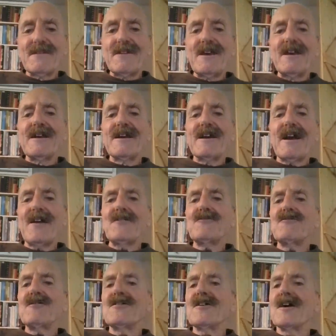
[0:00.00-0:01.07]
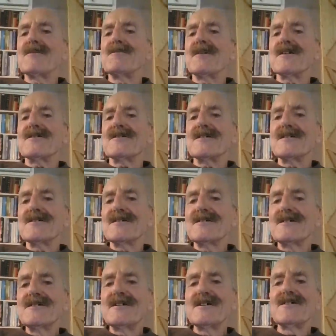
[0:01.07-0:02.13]
The countryside
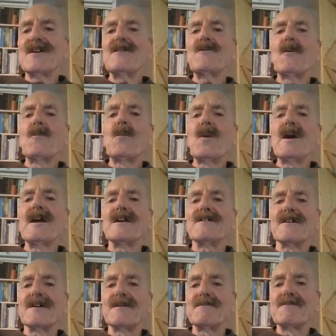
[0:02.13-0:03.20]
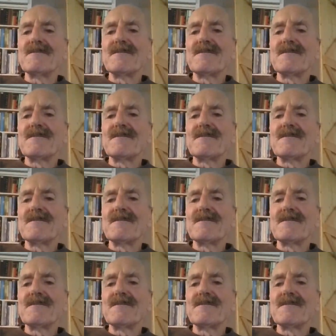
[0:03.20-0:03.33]
business is even weirder.